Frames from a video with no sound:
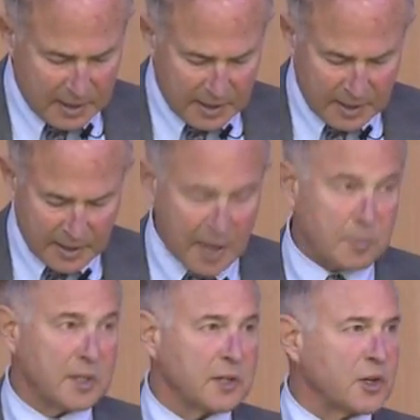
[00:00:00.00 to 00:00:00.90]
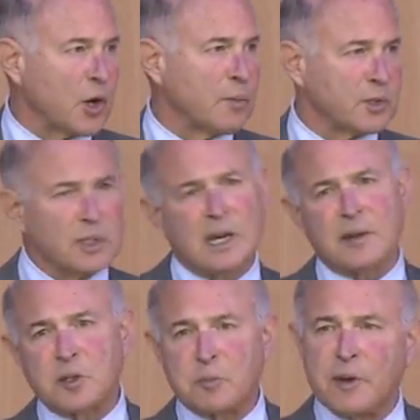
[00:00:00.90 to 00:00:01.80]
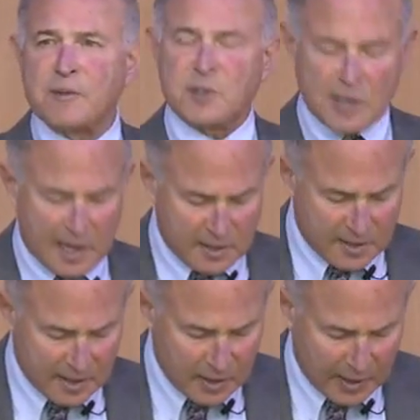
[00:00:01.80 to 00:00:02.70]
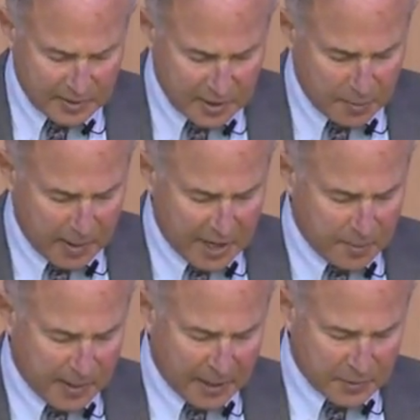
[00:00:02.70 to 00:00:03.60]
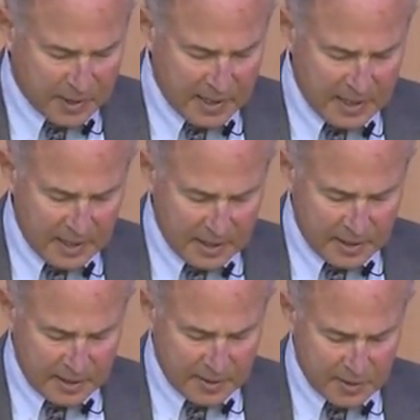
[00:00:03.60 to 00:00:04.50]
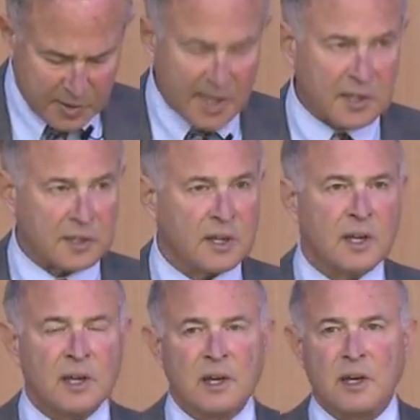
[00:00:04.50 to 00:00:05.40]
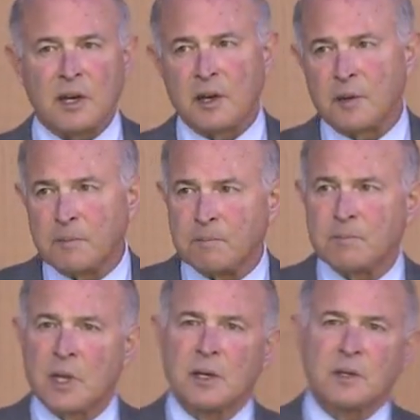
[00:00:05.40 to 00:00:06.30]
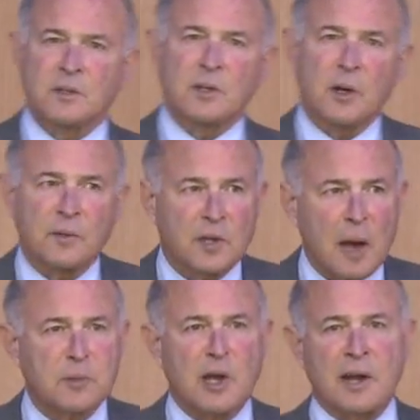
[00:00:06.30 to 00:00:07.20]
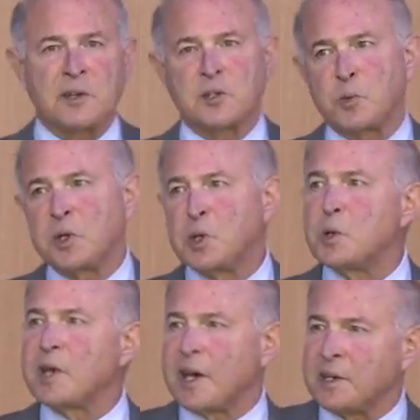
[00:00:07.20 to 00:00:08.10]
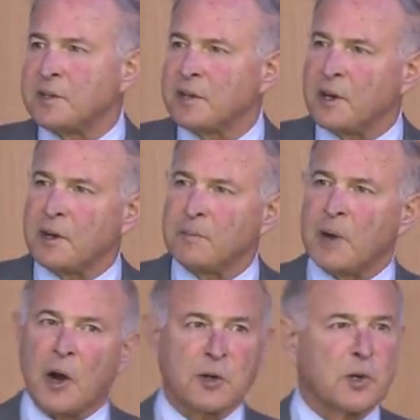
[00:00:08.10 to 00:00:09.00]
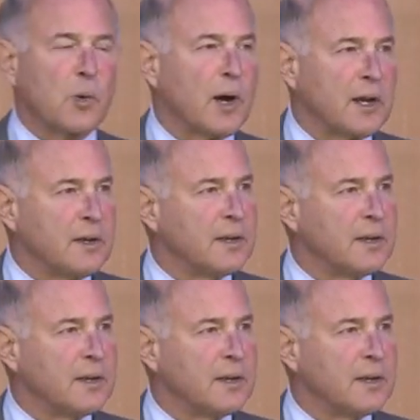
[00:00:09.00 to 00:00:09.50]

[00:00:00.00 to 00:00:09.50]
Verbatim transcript: uh, had been determined? So a lot of this pivots on, you know, the debate about uh, the Senate. Um, you know, the upshot is we do get um, Article one,